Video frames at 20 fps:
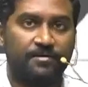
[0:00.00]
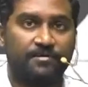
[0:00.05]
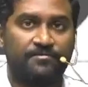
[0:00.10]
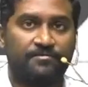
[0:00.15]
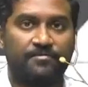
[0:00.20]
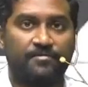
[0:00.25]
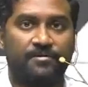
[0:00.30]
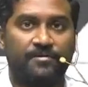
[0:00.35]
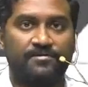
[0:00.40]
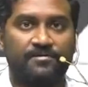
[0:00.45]

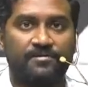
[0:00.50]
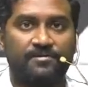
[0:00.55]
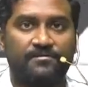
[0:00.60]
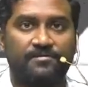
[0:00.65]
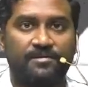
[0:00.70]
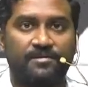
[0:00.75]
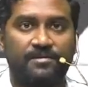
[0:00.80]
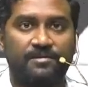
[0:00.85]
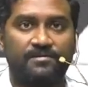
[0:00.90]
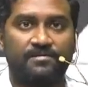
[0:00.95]
This was
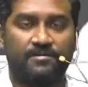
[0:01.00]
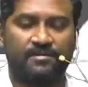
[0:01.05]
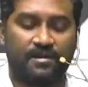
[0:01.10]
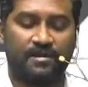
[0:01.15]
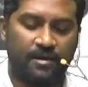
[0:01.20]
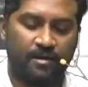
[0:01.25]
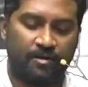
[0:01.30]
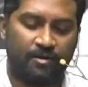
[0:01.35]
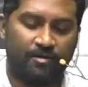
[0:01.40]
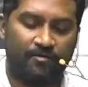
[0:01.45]
the CT
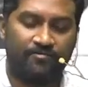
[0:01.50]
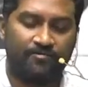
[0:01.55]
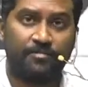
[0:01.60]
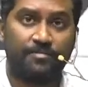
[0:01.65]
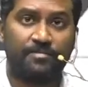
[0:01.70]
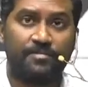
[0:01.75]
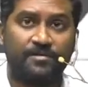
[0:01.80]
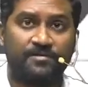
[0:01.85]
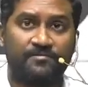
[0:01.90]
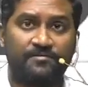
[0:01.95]
scan
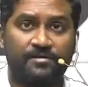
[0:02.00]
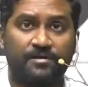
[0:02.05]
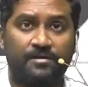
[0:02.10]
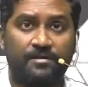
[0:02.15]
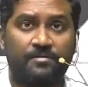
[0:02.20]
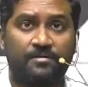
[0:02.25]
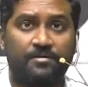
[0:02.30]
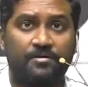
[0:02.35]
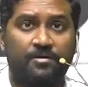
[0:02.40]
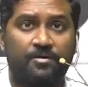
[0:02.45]
of a
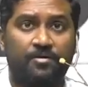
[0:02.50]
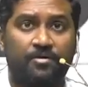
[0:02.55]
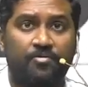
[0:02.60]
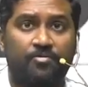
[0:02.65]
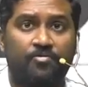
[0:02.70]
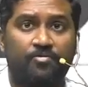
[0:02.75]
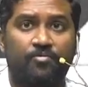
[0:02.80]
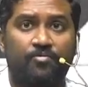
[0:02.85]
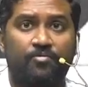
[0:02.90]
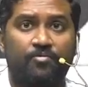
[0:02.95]
patient
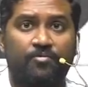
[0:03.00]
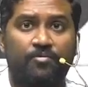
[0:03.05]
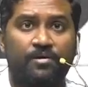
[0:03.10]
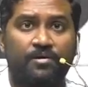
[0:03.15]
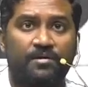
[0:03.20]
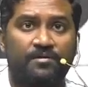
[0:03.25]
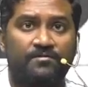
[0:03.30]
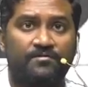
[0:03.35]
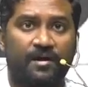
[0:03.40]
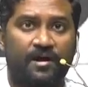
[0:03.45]

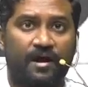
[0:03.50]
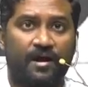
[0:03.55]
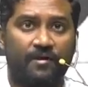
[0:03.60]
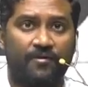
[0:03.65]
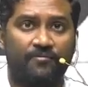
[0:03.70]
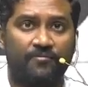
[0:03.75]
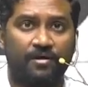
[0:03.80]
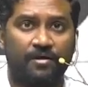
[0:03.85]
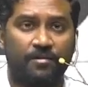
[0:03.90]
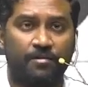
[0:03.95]
who is
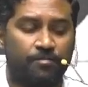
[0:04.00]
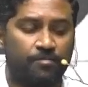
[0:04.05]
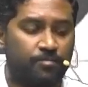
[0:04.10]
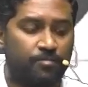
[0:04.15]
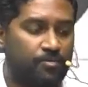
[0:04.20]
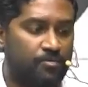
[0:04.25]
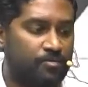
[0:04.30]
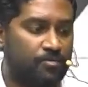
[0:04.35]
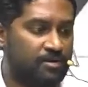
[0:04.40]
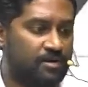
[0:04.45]
having
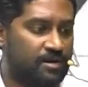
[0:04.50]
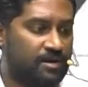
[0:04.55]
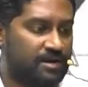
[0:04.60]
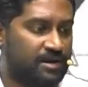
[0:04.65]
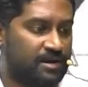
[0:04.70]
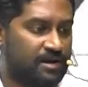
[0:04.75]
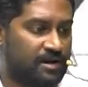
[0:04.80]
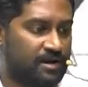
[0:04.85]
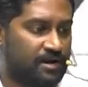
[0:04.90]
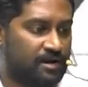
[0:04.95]

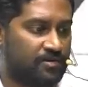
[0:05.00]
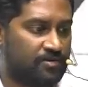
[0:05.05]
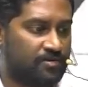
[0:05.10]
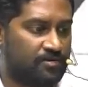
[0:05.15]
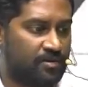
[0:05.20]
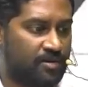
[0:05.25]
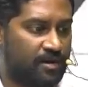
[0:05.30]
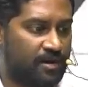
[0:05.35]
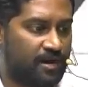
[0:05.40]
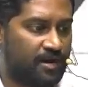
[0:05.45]
poorly
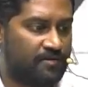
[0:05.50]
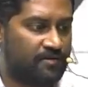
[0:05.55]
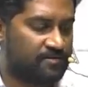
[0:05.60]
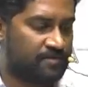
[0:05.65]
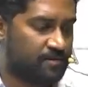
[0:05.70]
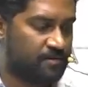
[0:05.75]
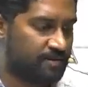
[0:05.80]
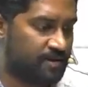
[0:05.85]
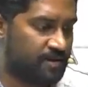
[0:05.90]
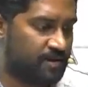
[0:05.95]
controlled
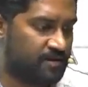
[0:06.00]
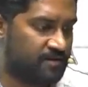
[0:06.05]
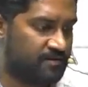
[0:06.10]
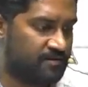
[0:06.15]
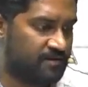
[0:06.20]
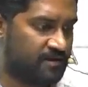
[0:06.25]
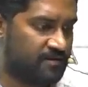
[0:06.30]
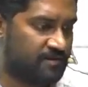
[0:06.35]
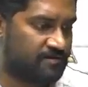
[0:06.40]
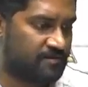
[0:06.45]
asthma.
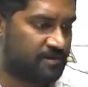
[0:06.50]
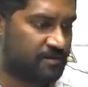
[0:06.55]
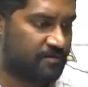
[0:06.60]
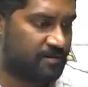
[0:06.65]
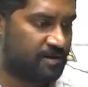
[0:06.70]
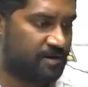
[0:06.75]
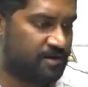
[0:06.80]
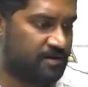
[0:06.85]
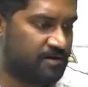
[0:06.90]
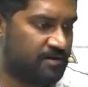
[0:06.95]
His
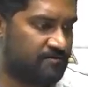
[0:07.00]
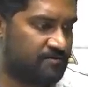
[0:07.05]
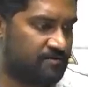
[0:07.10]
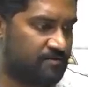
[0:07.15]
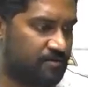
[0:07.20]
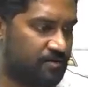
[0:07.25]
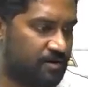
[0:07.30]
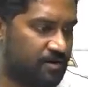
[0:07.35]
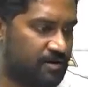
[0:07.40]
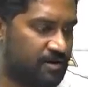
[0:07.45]
asthma
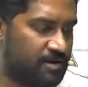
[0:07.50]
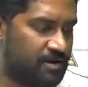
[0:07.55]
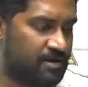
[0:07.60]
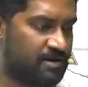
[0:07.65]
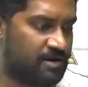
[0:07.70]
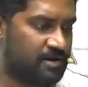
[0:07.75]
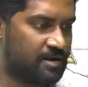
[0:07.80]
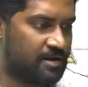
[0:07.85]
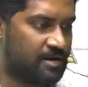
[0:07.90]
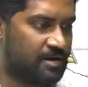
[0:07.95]
is not
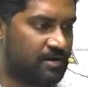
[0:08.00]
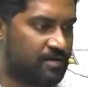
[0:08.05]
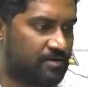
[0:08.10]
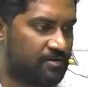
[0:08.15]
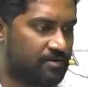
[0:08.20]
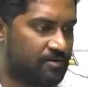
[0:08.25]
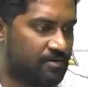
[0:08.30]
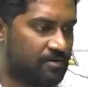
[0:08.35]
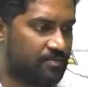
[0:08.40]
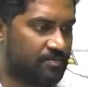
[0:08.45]
getting
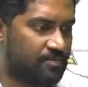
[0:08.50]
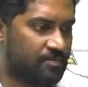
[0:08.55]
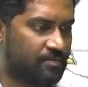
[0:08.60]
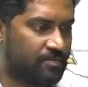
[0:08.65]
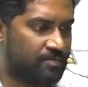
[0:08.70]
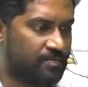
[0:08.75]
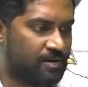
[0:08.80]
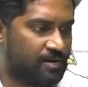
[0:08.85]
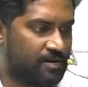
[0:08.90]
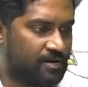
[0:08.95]
controlled
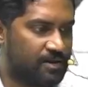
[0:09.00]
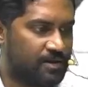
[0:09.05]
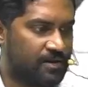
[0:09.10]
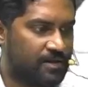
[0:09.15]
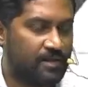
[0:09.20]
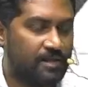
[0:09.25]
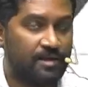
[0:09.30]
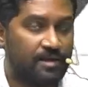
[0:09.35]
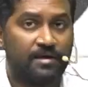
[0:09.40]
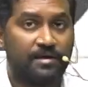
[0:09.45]

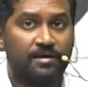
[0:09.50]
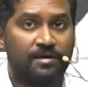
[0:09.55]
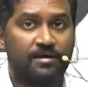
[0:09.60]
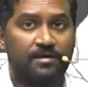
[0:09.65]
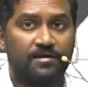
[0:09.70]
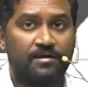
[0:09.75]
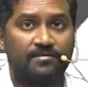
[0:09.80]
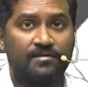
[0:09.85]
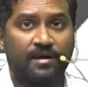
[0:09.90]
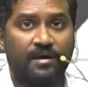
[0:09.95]
properly.
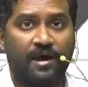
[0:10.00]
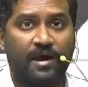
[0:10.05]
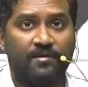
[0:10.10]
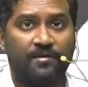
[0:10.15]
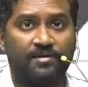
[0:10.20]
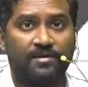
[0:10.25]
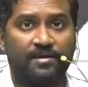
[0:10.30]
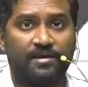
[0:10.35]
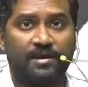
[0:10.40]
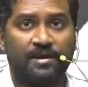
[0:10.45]
He is
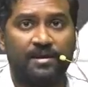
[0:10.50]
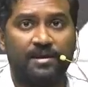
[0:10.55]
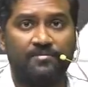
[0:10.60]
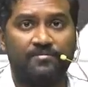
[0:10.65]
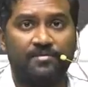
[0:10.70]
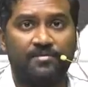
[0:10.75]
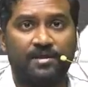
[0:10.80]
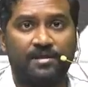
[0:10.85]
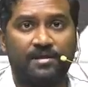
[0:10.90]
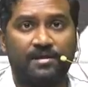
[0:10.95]
having
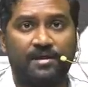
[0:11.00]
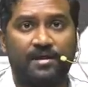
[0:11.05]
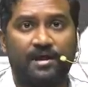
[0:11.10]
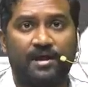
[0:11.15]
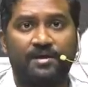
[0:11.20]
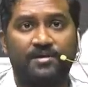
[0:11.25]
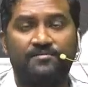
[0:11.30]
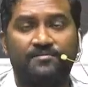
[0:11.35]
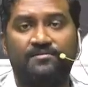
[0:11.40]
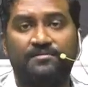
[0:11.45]
elevated
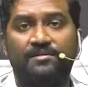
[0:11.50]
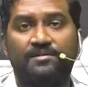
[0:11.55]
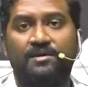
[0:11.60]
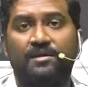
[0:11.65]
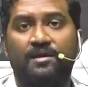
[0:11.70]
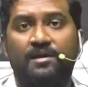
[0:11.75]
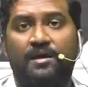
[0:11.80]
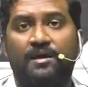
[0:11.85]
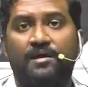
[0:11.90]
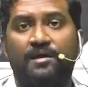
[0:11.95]

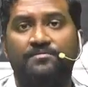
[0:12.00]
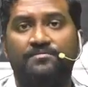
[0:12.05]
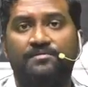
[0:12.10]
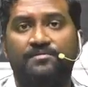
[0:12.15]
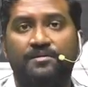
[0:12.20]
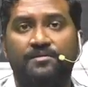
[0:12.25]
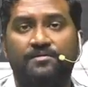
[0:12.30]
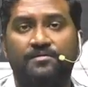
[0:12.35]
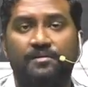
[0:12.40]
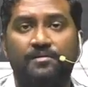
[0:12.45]
IgE
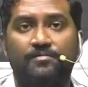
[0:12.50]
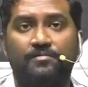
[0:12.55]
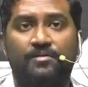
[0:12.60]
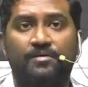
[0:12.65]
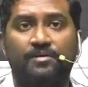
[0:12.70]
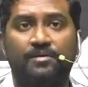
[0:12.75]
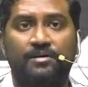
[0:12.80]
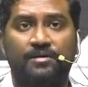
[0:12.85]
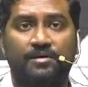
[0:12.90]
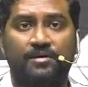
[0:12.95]
and central
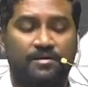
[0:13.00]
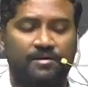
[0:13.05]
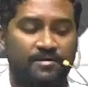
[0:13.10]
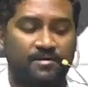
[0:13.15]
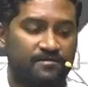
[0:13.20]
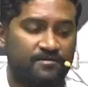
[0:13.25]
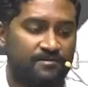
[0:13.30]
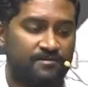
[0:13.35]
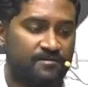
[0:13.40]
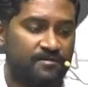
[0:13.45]

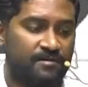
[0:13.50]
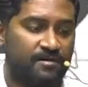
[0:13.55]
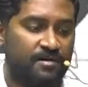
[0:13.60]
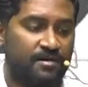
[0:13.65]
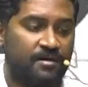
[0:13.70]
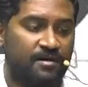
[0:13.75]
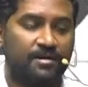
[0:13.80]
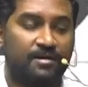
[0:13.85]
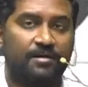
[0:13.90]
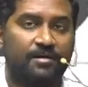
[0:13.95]
bronchiectasis.
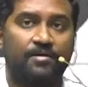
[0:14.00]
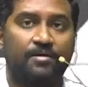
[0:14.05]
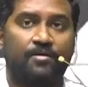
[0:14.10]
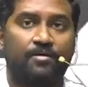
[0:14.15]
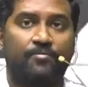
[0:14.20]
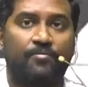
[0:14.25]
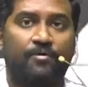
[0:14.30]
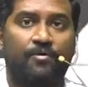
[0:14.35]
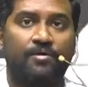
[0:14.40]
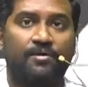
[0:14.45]

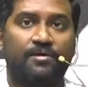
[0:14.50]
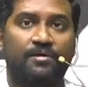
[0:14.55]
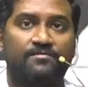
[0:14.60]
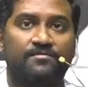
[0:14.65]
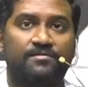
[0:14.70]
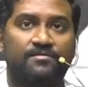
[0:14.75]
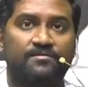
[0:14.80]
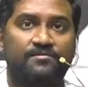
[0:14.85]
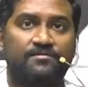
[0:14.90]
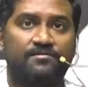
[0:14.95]
Now what
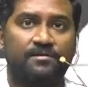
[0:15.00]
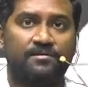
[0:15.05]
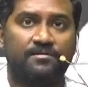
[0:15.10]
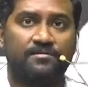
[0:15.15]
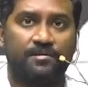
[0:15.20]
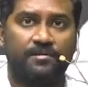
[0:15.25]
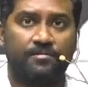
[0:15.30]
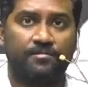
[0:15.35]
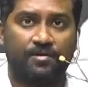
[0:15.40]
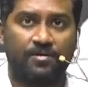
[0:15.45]
is this
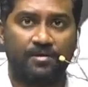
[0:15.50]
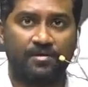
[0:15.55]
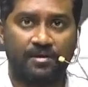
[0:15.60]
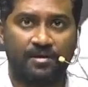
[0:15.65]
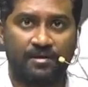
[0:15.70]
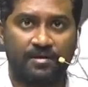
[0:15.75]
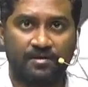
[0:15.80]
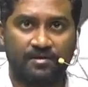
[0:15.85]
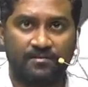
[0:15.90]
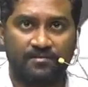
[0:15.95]
central
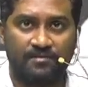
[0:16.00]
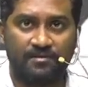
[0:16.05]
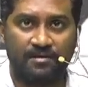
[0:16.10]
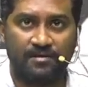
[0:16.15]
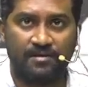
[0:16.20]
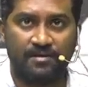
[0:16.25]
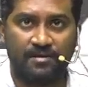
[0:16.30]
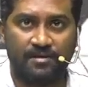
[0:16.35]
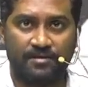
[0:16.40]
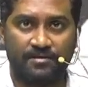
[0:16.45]
bronchiectasis?
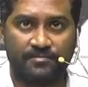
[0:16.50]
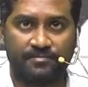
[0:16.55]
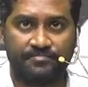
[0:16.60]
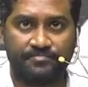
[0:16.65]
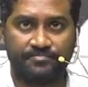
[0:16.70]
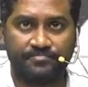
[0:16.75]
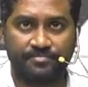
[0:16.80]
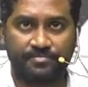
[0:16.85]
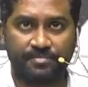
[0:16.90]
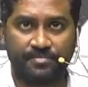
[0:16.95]
See here,
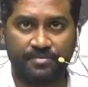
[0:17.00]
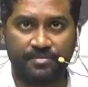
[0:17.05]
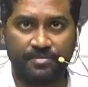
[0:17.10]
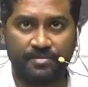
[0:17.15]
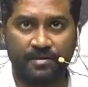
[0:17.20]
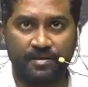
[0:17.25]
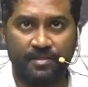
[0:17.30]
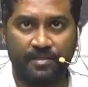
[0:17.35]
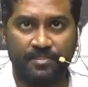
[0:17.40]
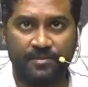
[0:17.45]

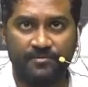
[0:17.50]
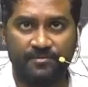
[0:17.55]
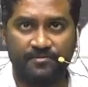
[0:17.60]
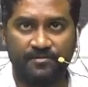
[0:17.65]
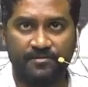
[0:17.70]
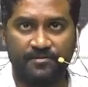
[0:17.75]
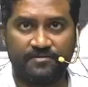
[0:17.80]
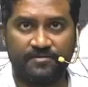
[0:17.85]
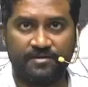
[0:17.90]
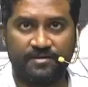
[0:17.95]

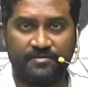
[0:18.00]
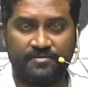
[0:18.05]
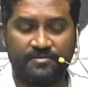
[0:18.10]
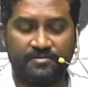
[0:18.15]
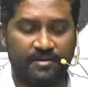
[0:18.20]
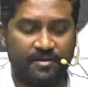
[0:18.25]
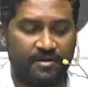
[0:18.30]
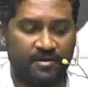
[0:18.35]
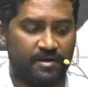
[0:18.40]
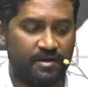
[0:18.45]
this is the
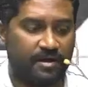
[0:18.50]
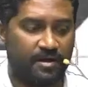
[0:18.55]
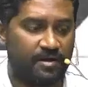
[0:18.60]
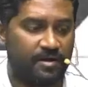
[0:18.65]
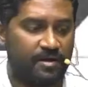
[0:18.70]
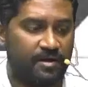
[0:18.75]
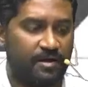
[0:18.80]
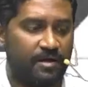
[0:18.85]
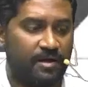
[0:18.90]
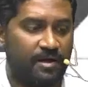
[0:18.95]
trachea,
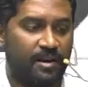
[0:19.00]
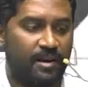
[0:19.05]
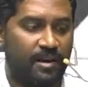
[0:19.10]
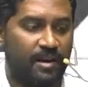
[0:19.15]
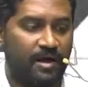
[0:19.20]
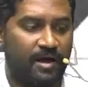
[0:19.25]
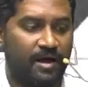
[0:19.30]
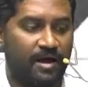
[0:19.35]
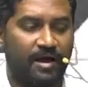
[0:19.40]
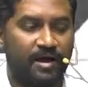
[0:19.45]

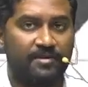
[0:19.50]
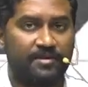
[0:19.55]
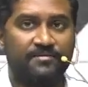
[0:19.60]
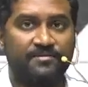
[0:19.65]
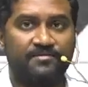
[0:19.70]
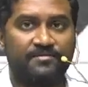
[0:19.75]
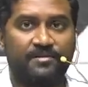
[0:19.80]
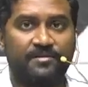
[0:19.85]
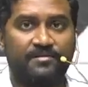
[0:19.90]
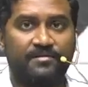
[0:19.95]

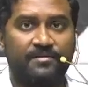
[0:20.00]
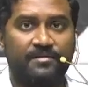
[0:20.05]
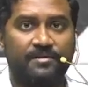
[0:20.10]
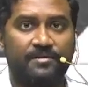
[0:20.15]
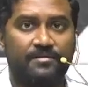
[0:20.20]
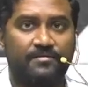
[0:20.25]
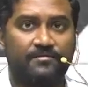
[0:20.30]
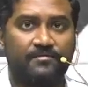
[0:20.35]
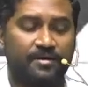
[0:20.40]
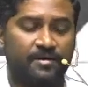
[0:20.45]
large
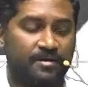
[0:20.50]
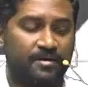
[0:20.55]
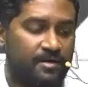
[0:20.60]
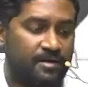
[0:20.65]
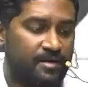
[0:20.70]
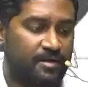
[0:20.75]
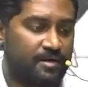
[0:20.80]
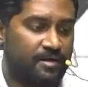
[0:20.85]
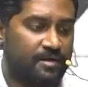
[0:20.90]
central airway.